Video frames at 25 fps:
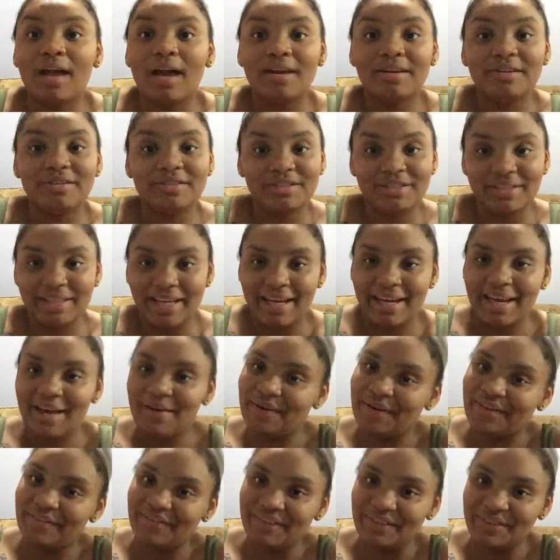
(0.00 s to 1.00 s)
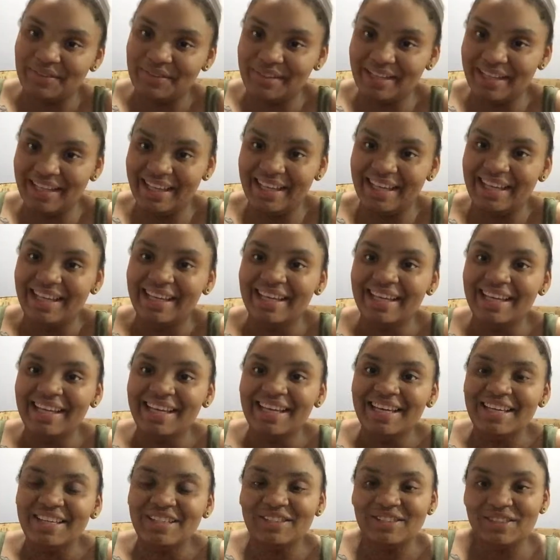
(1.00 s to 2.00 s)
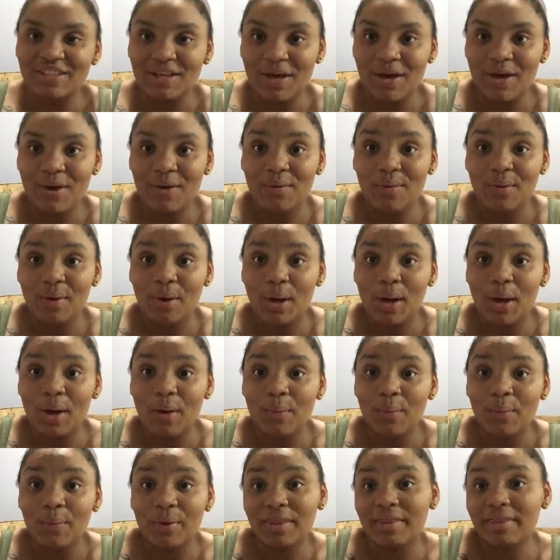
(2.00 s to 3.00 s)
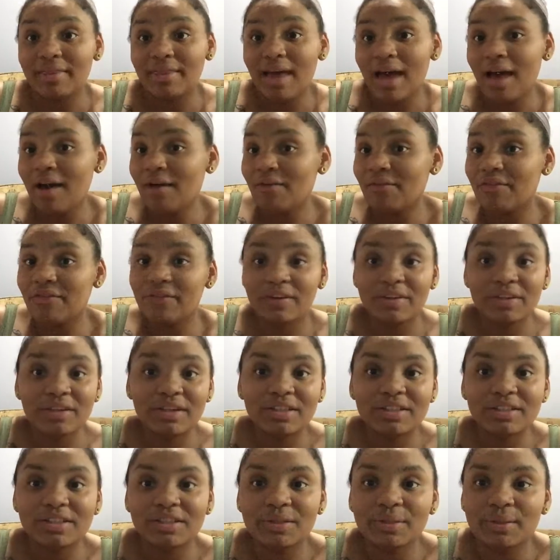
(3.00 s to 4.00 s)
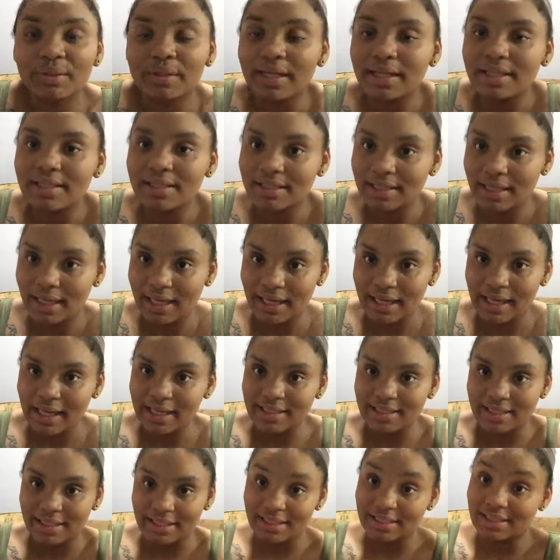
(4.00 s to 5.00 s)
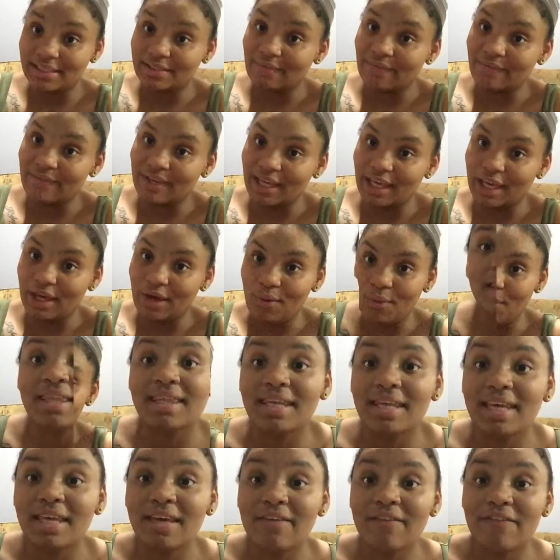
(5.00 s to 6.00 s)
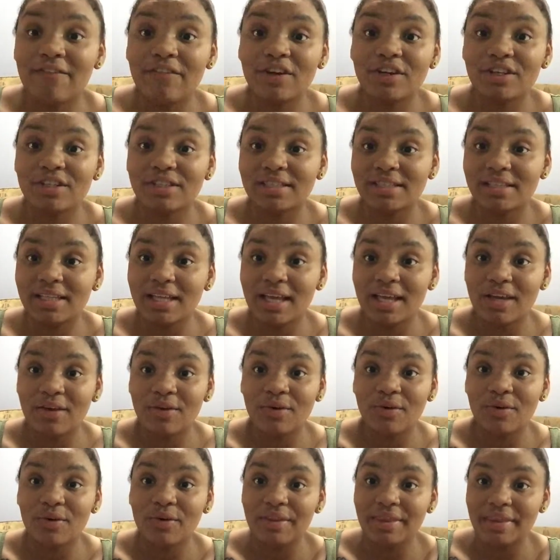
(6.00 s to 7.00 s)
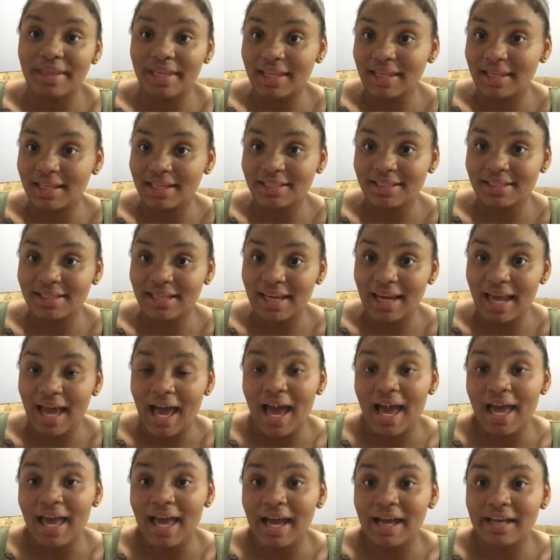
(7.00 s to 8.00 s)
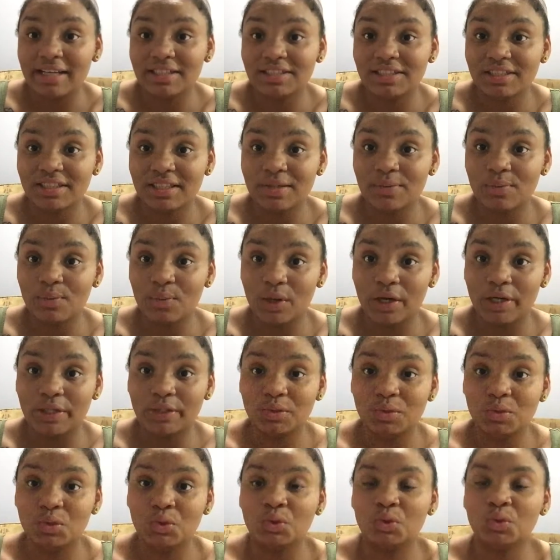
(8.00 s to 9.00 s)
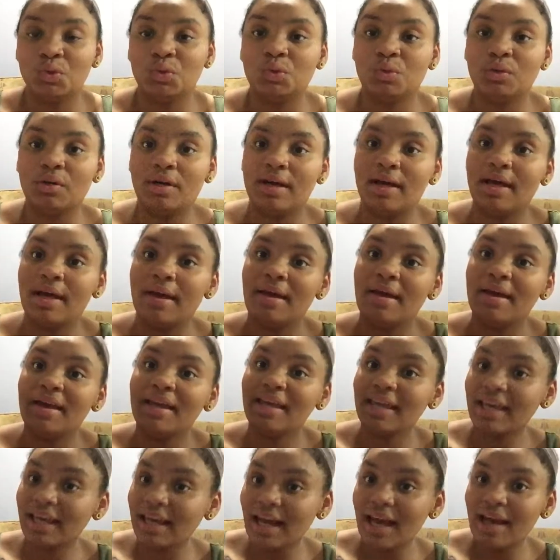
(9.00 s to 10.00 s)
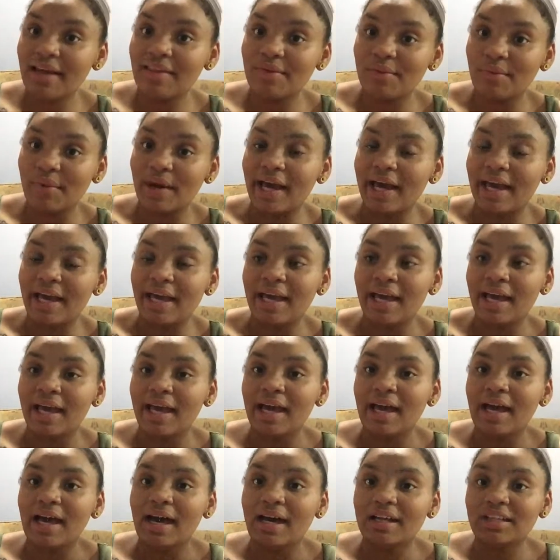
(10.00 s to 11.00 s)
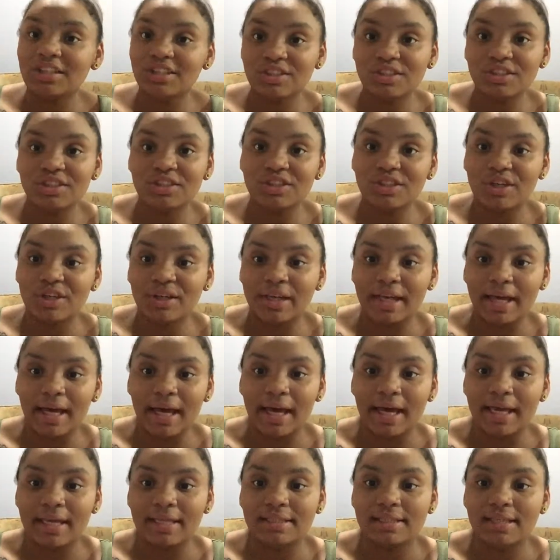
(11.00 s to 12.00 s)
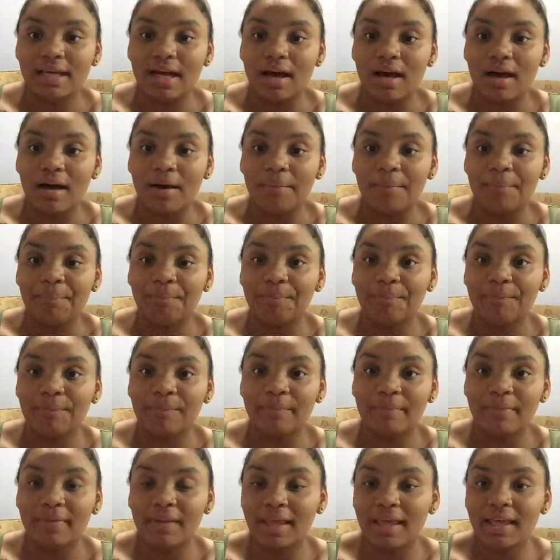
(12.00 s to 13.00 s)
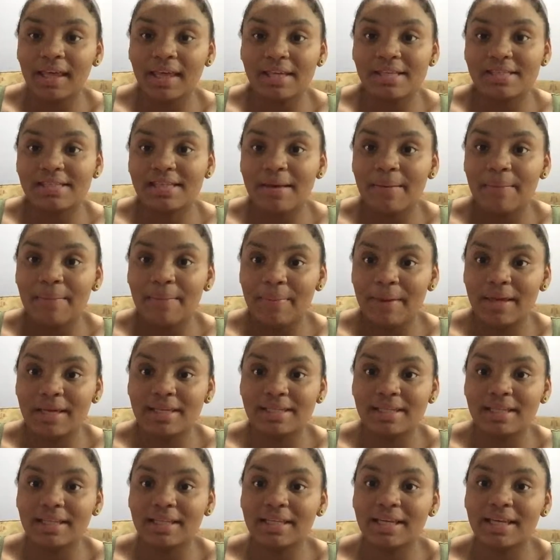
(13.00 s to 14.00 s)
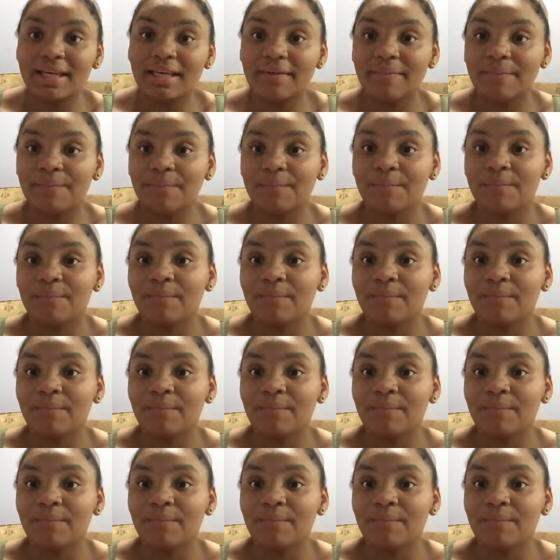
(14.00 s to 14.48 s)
understand how I feel. So, without further ado, let's get into this video. The first thing on the list that I actually want to get out of the way, just to show you guys, is basically